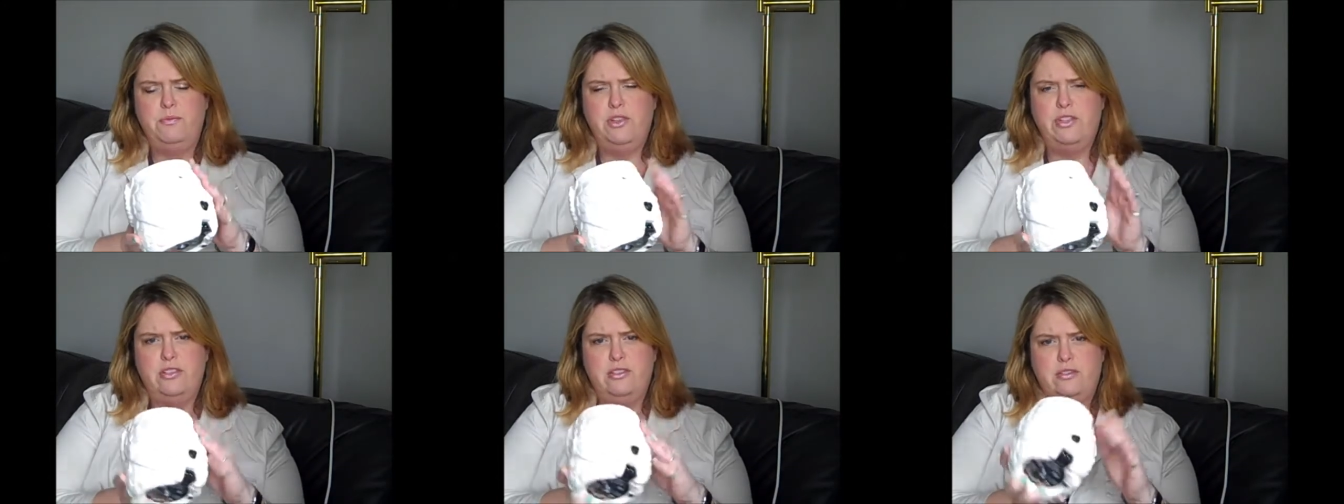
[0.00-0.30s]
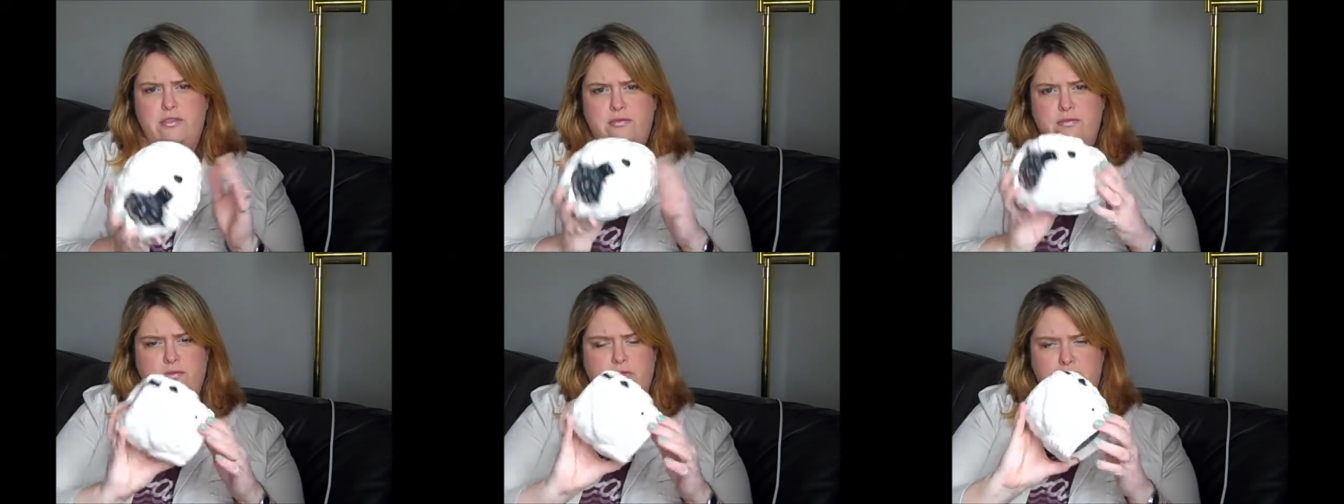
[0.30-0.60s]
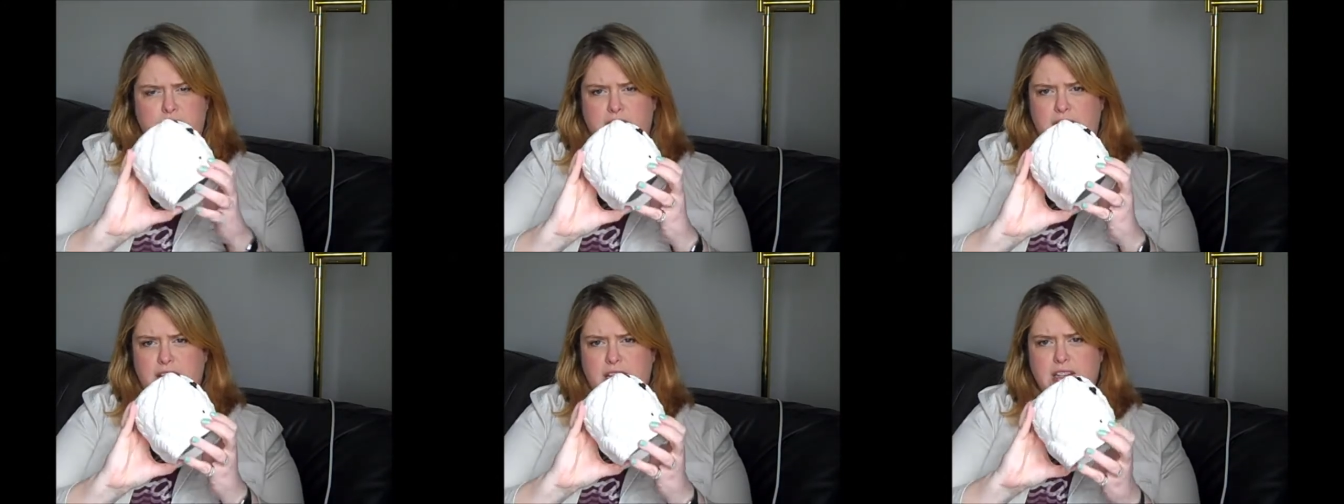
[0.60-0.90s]
You
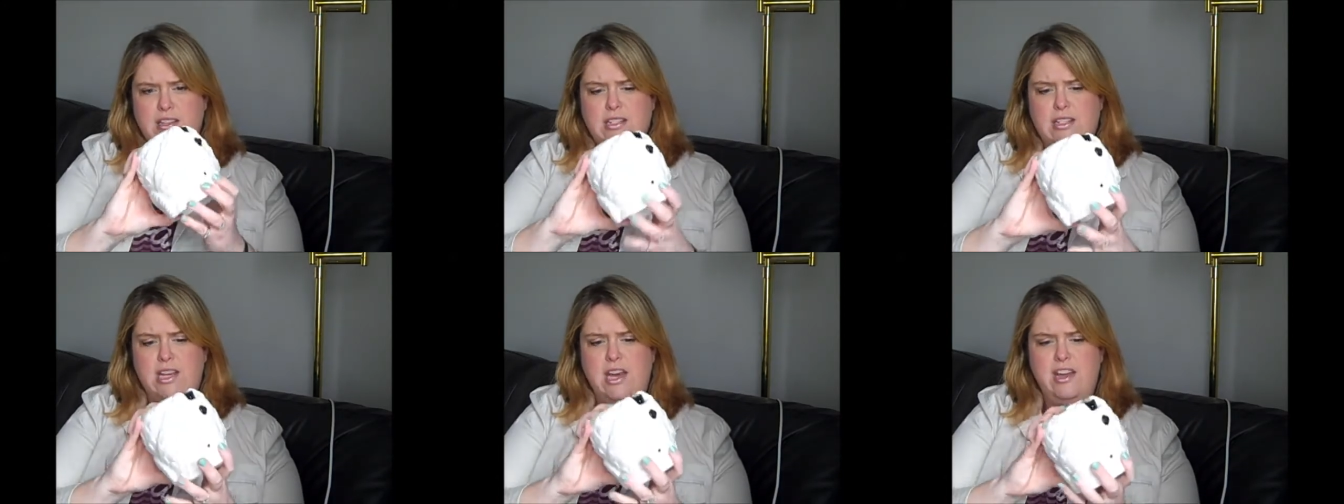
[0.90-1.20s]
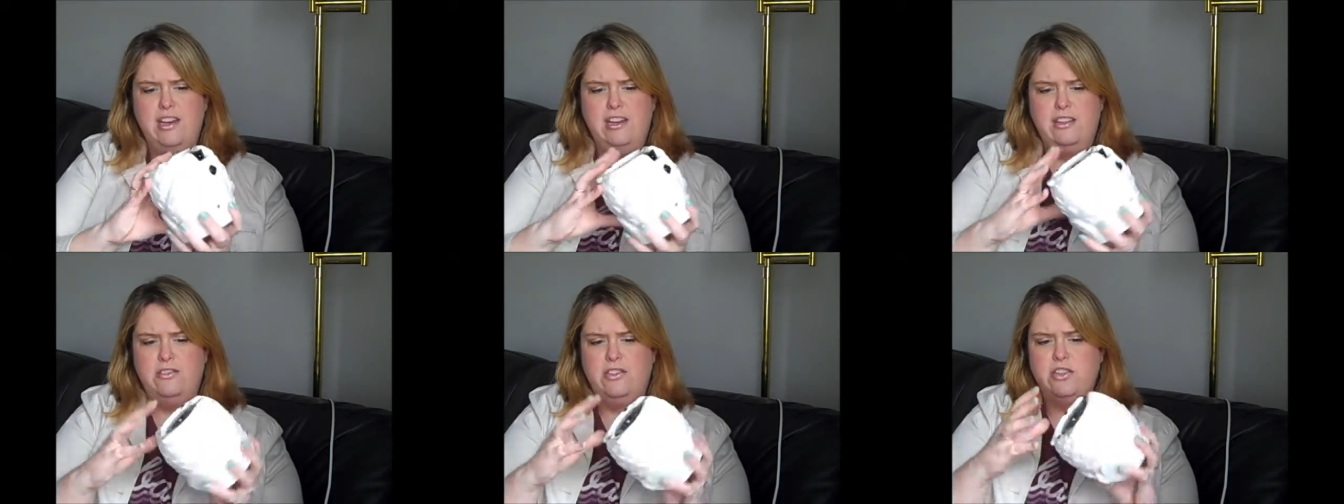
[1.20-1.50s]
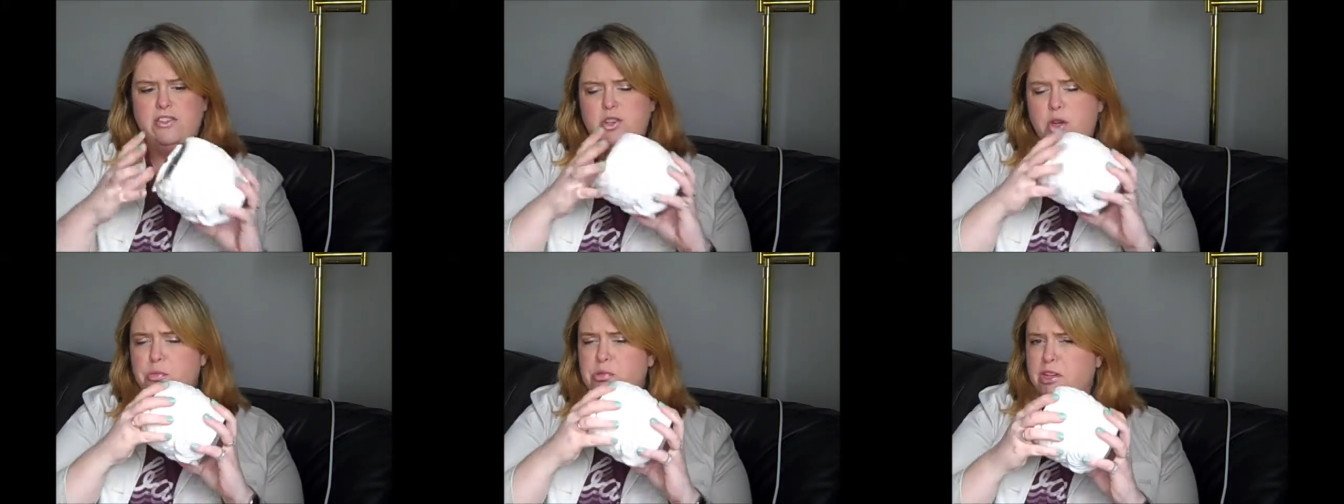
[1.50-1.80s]
can't get inside it.
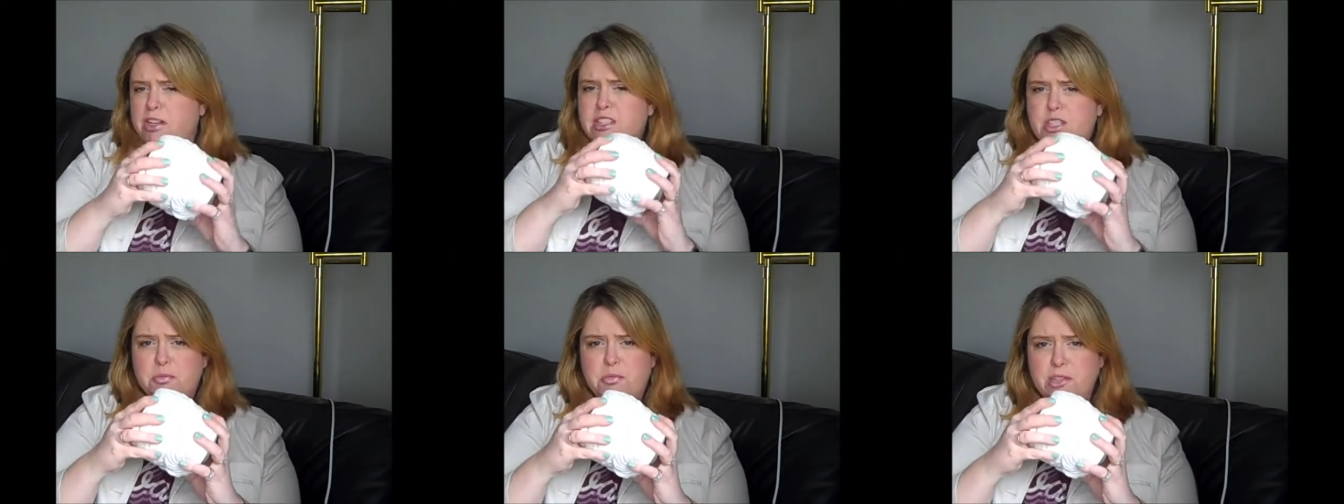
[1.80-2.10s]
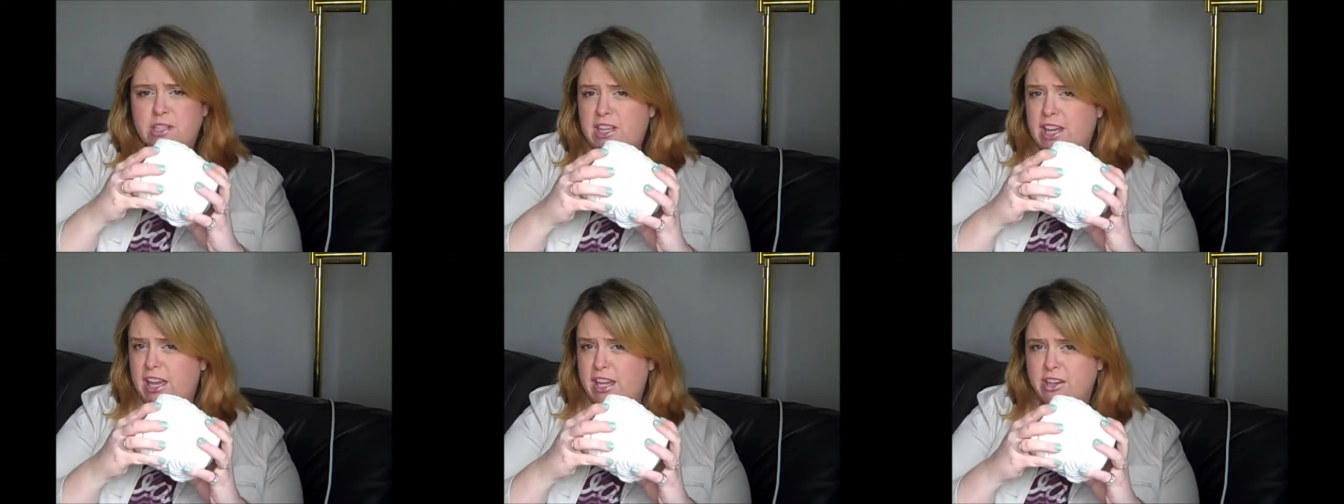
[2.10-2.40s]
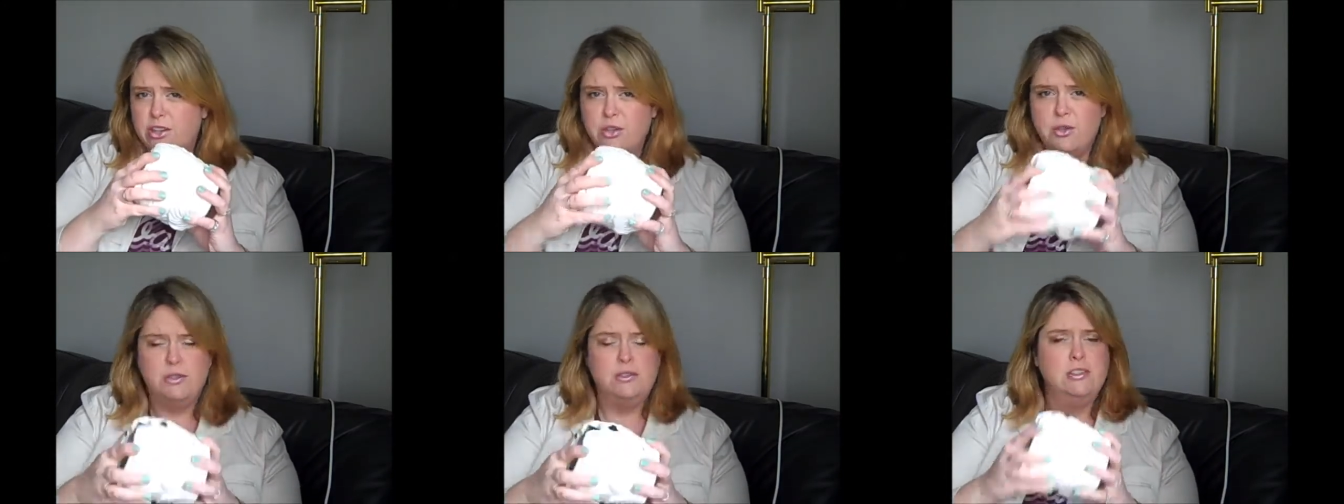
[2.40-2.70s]
There's no place to put a
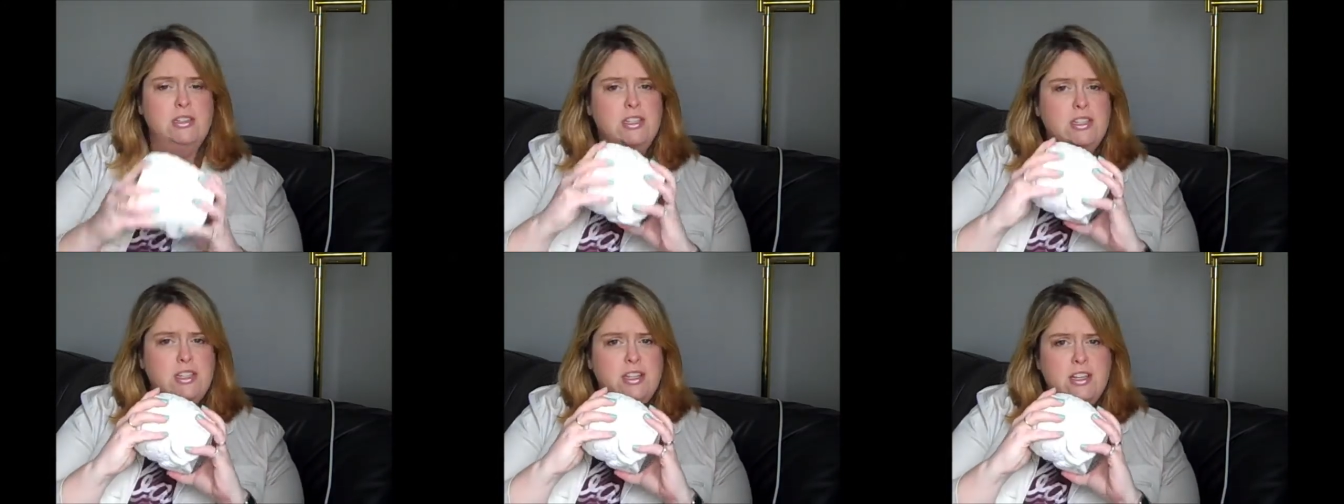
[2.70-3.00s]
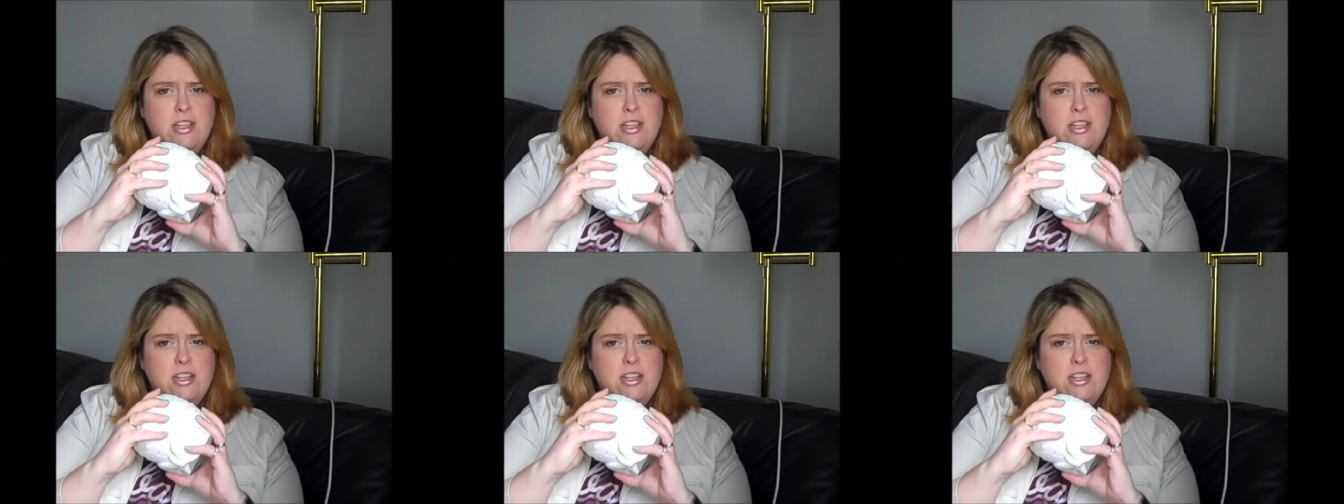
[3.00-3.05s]
candle.